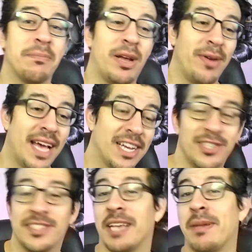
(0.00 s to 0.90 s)

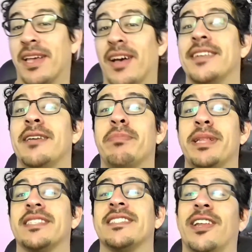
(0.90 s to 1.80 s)
reactions, like my content,
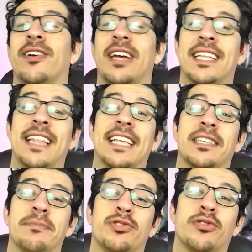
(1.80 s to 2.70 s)
please consider hitting that
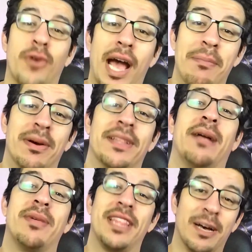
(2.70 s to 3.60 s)
subscribe button. That
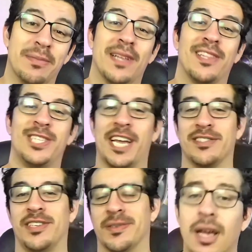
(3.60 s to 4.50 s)
really helps out the channel
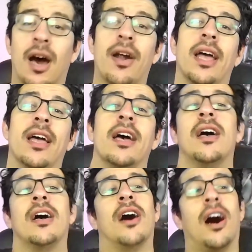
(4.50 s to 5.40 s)
too. All right,
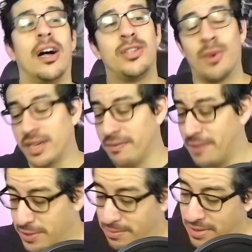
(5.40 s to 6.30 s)
on to
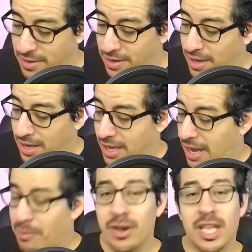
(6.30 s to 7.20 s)
WandaVision. I
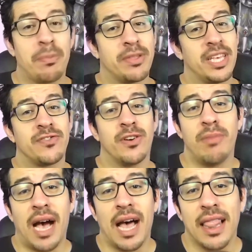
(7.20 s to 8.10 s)
wrote a couple things from
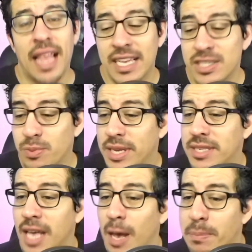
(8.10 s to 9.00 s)
last
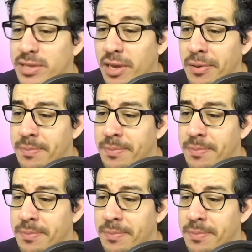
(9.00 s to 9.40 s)
week's episode.